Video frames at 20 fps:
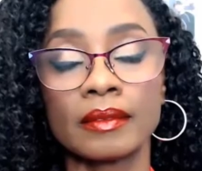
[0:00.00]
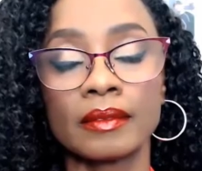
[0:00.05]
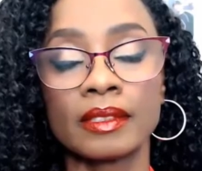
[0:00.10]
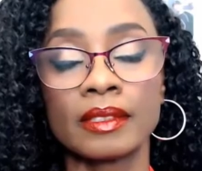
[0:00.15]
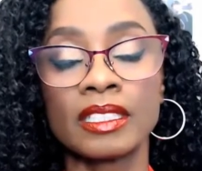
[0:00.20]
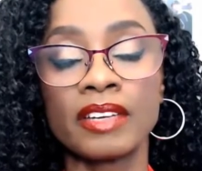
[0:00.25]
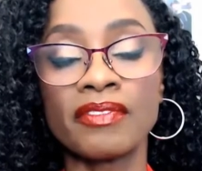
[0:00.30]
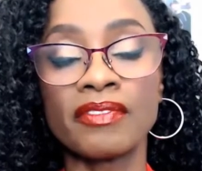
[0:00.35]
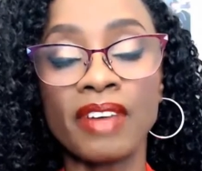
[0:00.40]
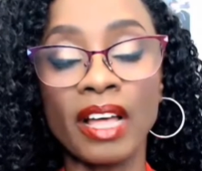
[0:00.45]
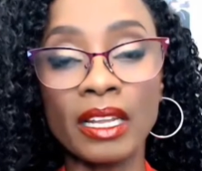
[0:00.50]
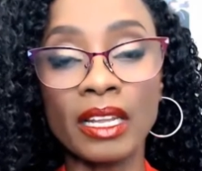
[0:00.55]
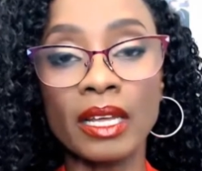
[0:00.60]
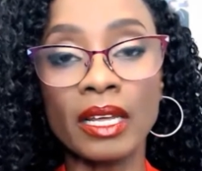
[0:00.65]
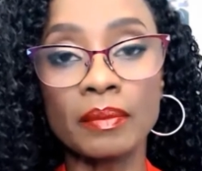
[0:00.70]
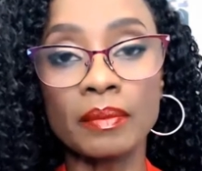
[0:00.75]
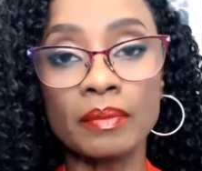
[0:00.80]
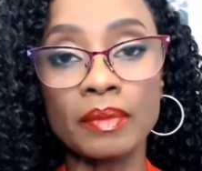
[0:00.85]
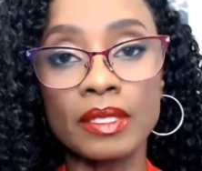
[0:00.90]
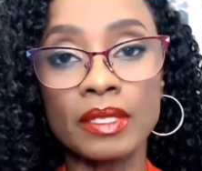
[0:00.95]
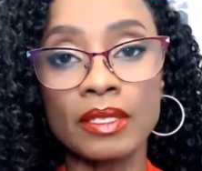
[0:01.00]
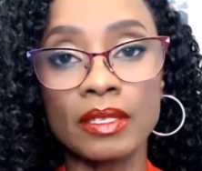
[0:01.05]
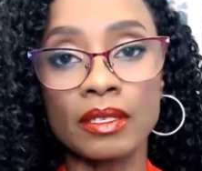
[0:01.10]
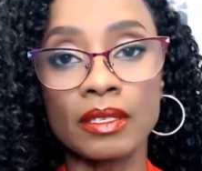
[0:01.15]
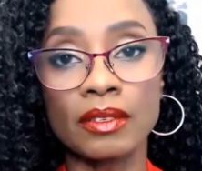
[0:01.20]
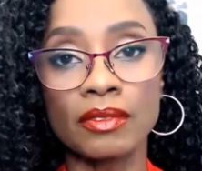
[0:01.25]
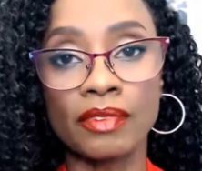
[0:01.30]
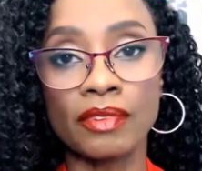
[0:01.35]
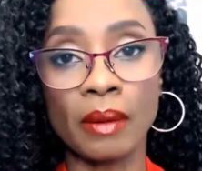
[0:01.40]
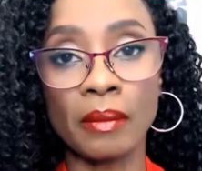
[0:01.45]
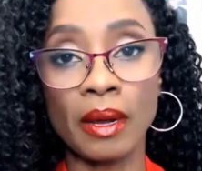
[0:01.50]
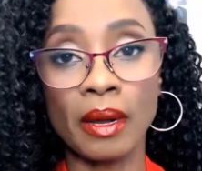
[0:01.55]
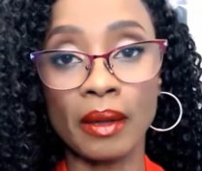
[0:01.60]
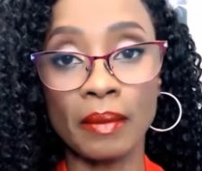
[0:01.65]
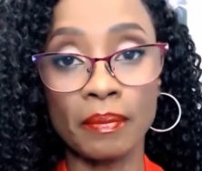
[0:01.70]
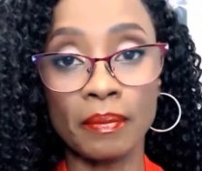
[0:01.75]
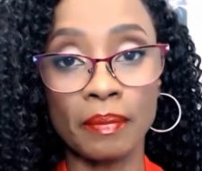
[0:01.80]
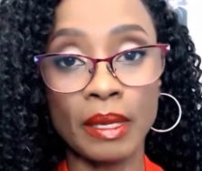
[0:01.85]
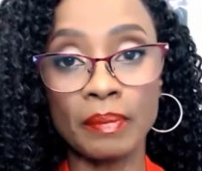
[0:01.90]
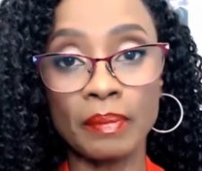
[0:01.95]
developed from
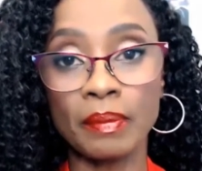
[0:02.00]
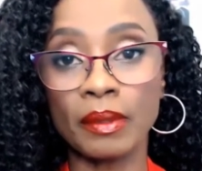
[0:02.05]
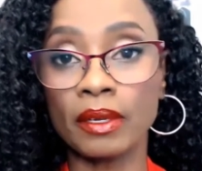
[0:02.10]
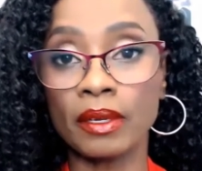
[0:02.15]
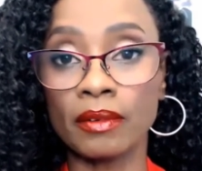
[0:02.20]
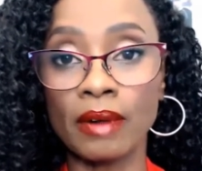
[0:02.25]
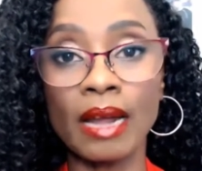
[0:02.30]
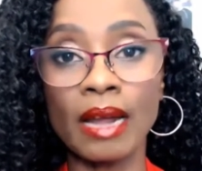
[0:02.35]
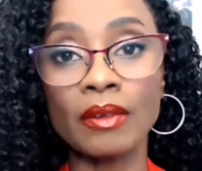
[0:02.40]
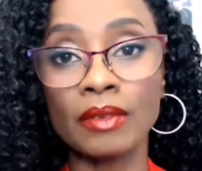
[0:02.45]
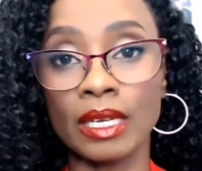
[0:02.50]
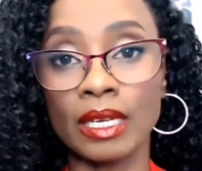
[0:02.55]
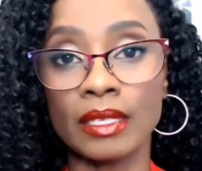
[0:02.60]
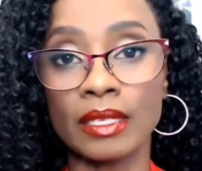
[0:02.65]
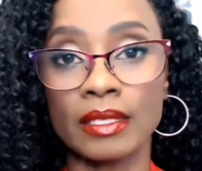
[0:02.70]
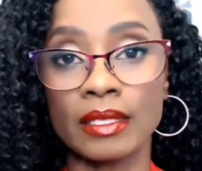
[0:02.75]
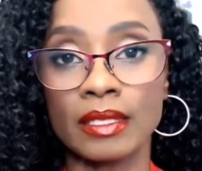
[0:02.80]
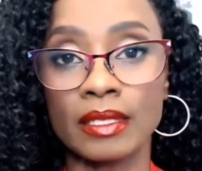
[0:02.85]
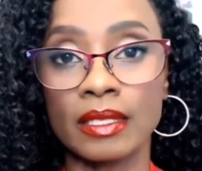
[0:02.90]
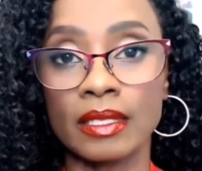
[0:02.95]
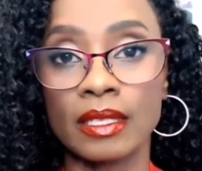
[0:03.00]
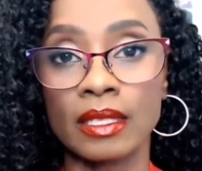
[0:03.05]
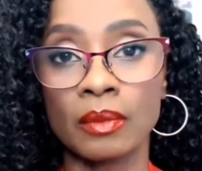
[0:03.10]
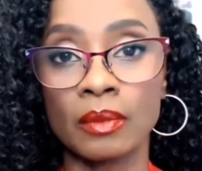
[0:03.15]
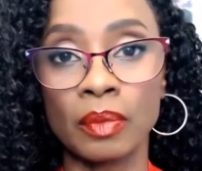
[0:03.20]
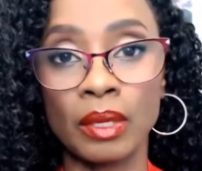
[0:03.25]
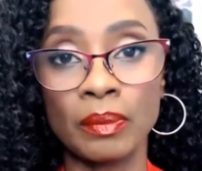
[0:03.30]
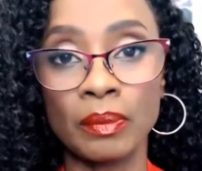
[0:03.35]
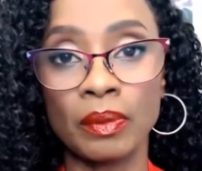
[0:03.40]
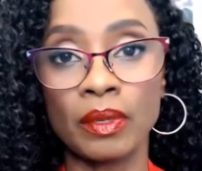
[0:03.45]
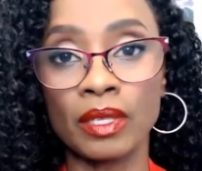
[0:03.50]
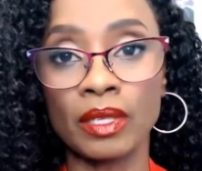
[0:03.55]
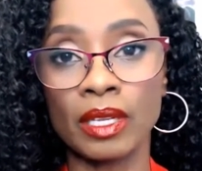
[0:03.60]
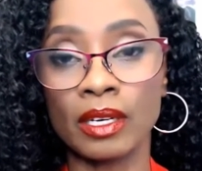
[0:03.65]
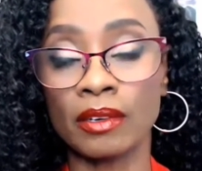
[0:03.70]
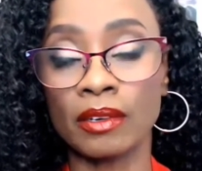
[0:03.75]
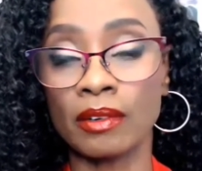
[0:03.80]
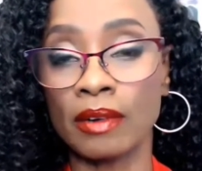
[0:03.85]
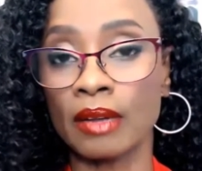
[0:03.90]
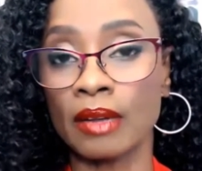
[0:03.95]
people around us, the people that
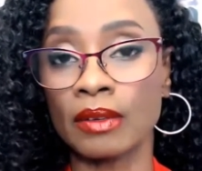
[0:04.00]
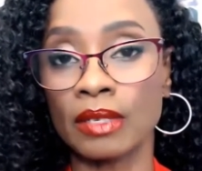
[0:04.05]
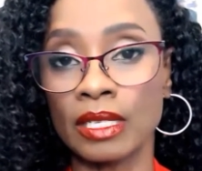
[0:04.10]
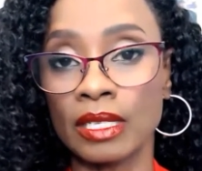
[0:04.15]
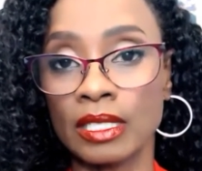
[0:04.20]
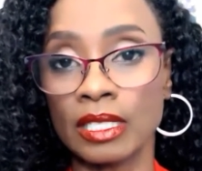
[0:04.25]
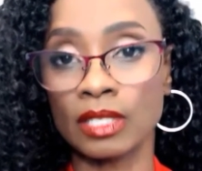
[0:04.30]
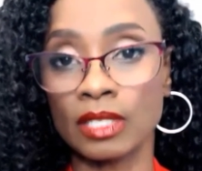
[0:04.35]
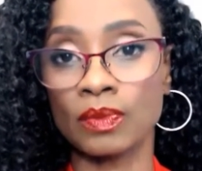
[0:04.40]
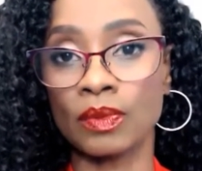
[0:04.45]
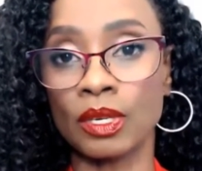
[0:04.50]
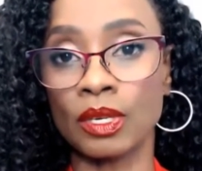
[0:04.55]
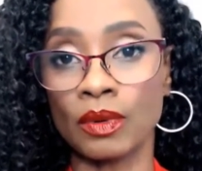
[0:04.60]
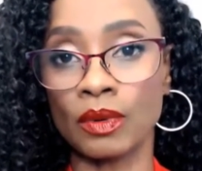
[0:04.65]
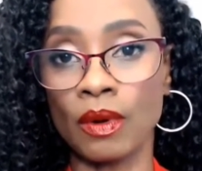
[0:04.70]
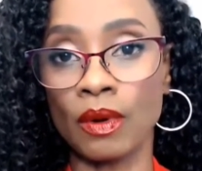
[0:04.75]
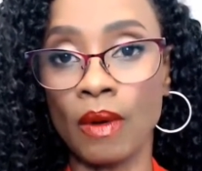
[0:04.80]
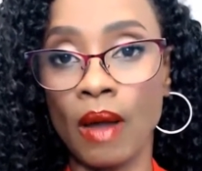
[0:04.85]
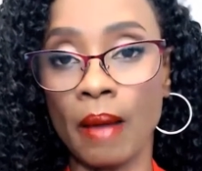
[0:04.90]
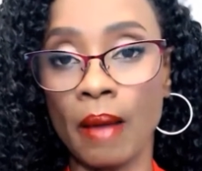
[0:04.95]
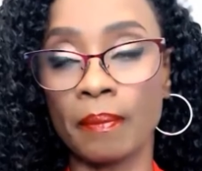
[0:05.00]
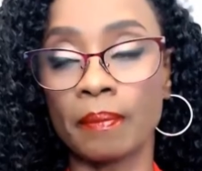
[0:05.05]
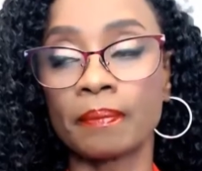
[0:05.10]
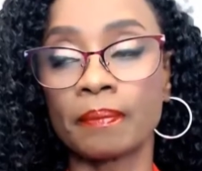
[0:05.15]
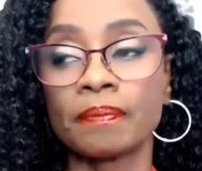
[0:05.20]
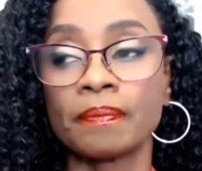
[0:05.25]
are around us as we grow up,